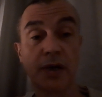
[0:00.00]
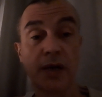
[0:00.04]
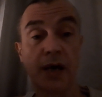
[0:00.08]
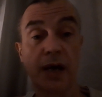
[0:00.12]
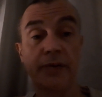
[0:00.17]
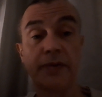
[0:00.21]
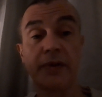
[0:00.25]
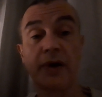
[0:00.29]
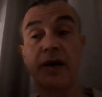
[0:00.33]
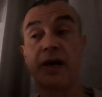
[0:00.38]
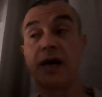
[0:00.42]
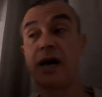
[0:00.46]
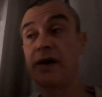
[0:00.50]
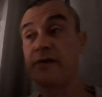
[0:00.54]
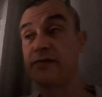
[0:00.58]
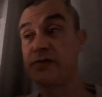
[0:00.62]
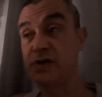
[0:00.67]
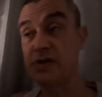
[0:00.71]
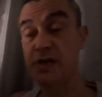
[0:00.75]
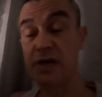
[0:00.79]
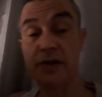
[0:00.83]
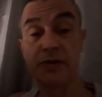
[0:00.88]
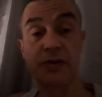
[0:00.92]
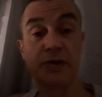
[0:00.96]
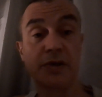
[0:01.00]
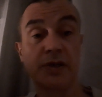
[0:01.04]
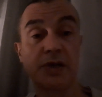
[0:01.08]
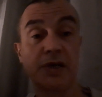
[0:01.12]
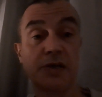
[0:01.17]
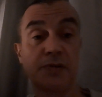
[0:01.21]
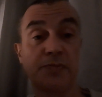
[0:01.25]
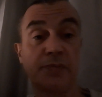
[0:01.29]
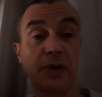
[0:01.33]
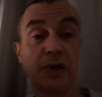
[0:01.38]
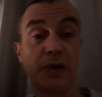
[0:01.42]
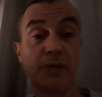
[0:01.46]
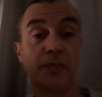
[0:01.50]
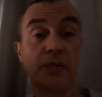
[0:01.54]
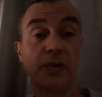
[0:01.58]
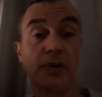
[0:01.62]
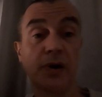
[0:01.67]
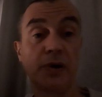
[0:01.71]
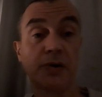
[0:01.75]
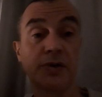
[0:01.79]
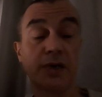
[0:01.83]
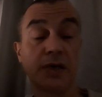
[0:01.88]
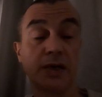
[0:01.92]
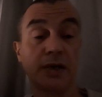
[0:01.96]
and they have said that these people
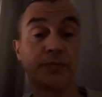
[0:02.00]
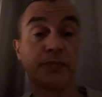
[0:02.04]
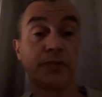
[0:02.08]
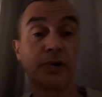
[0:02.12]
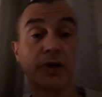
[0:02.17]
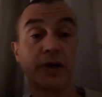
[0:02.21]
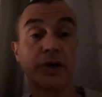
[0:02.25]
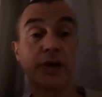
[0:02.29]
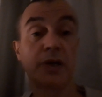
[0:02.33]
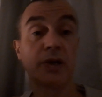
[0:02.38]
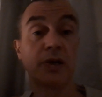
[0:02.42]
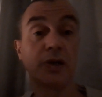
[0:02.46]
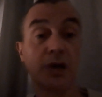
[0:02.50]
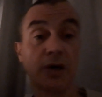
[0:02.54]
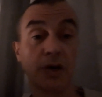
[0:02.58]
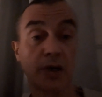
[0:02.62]
are deliberately